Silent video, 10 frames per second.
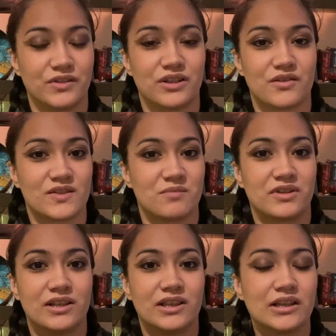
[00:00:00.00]
you know, some
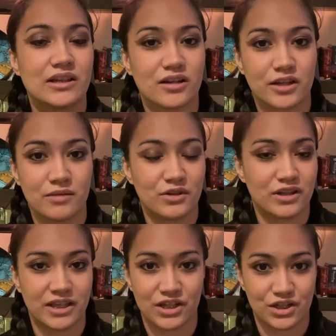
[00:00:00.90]
clear
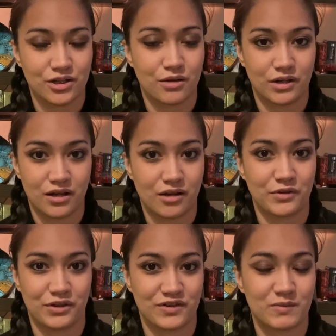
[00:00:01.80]
communication going on
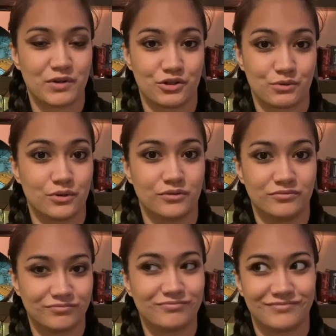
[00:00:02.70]
with your spiritual
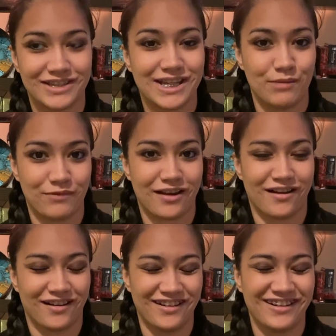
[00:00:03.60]
team
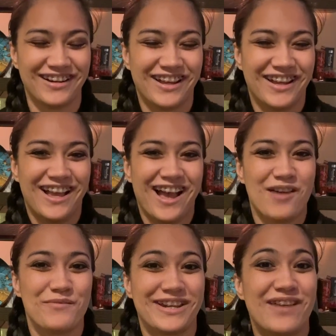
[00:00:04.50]
there.
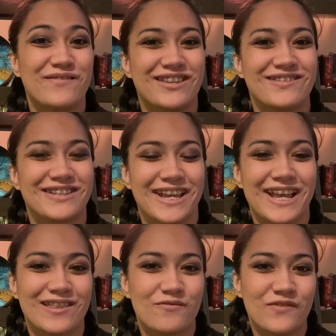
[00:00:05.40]
And I've used it,
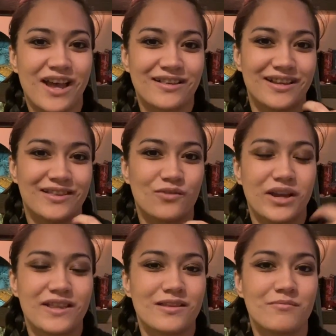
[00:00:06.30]
and the
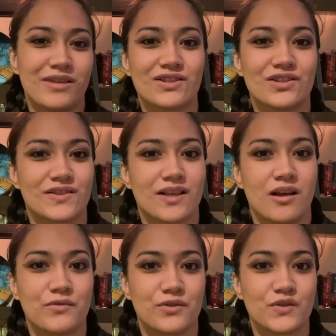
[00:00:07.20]
way that the messages
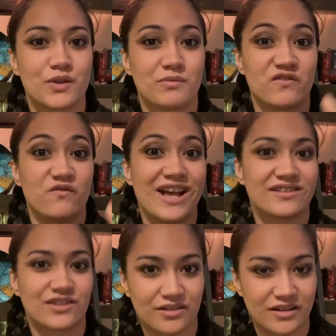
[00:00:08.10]
come through so much
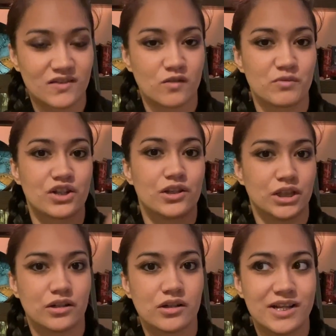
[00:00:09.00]
faster and so much
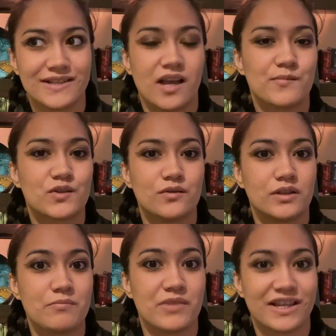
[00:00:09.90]
clearer, it's
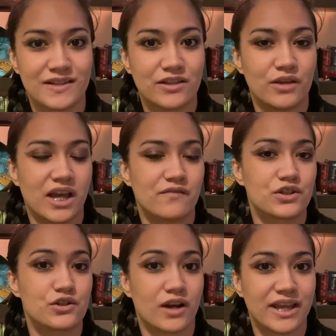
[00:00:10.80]
absolutely amazing. You have to
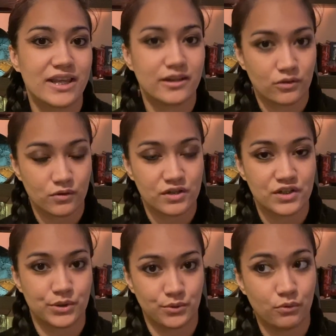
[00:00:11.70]
try it in order
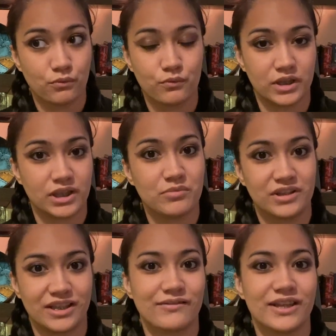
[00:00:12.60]
to really
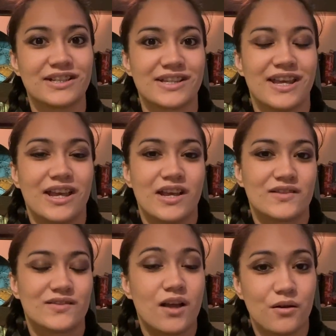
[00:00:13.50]
believe it.
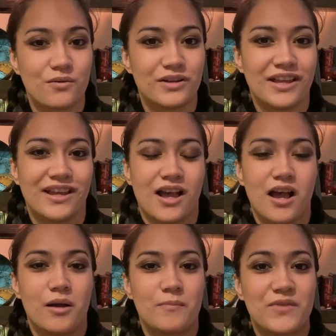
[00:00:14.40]
So
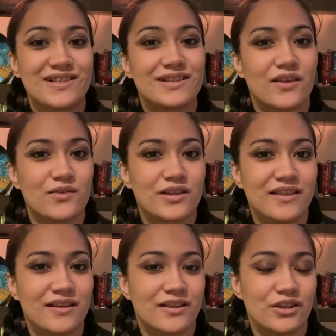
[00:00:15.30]
that's another key
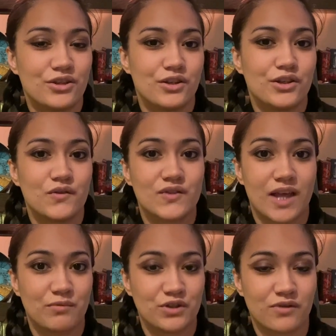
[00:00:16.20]
thing that you can use
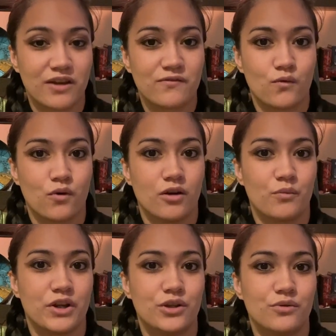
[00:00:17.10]
Labradorite for.
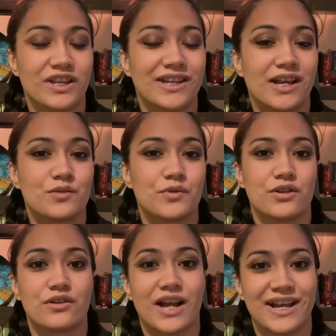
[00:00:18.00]
When you connect with
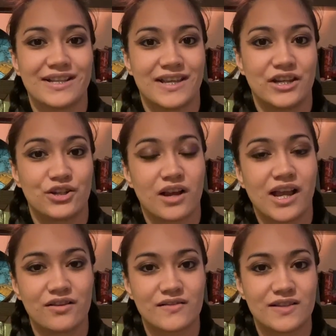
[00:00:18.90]
your guides and your
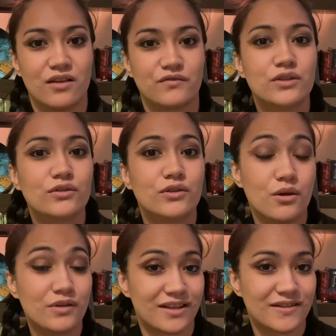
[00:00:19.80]
higher self, you'll
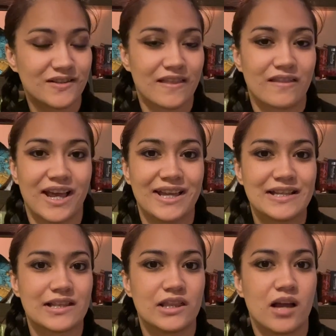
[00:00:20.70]
notice that
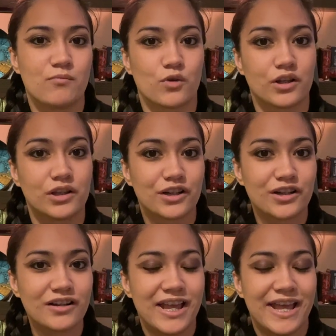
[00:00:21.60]
it's a lot more
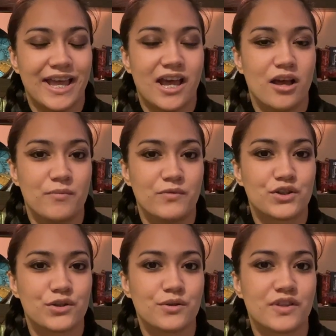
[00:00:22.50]
clearer. The
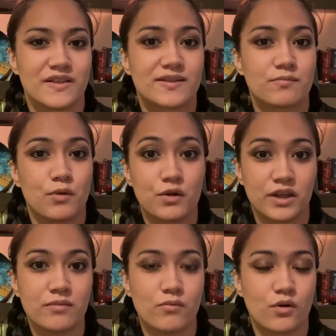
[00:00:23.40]
truth is
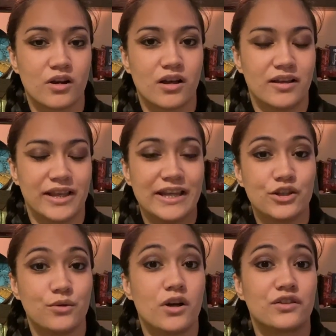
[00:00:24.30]
spoken more and
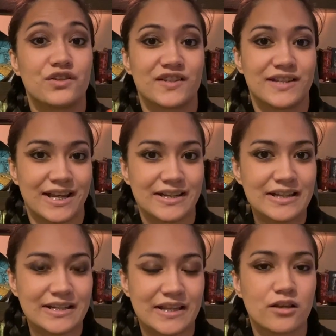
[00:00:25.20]
you'll understand
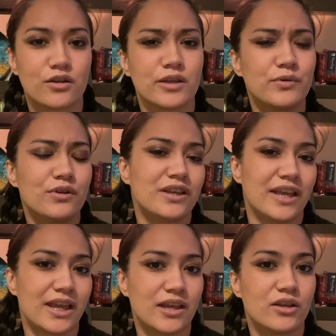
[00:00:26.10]
it, and they'll
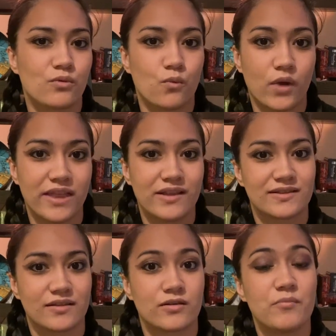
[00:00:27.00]
communicate in a way
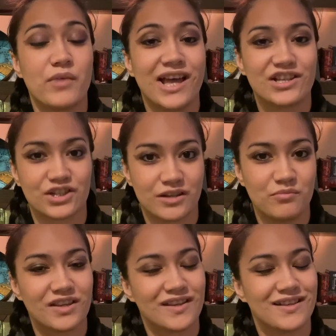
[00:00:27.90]
that's compassionate
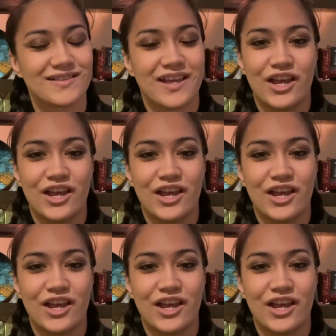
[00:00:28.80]
because